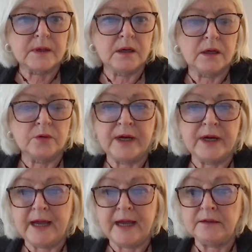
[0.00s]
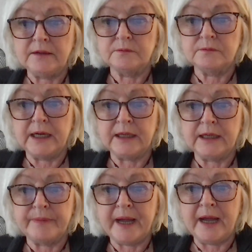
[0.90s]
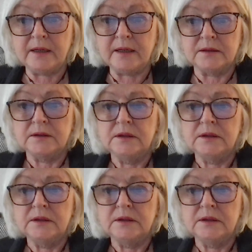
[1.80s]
uh, grade that when I get back